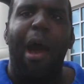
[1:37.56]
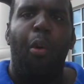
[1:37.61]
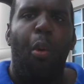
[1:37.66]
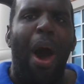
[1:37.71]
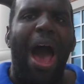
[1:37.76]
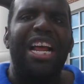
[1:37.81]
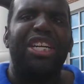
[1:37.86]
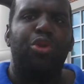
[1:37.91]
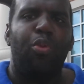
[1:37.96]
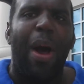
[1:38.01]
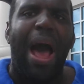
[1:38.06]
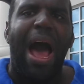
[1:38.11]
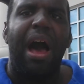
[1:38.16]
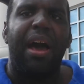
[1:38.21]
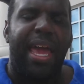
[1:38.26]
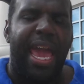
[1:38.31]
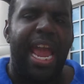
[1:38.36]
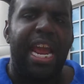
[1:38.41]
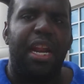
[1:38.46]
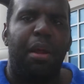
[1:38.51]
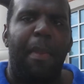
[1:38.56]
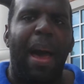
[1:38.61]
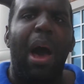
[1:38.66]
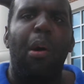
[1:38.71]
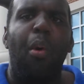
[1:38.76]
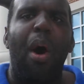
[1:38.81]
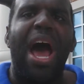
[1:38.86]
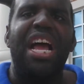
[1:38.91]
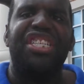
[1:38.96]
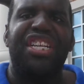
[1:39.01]
watch Wild Kingdom. I
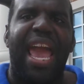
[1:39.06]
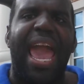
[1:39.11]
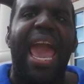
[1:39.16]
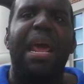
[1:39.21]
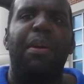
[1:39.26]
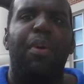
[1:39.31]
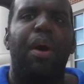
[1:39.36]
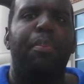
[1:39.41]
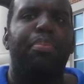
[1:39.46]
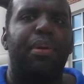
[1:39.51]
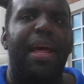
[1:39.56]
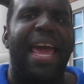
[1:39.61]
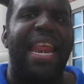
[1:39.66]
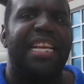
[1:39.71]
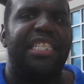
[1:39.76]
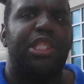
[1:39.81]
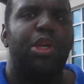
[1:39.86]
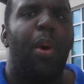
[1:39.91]
watch Animal Planet.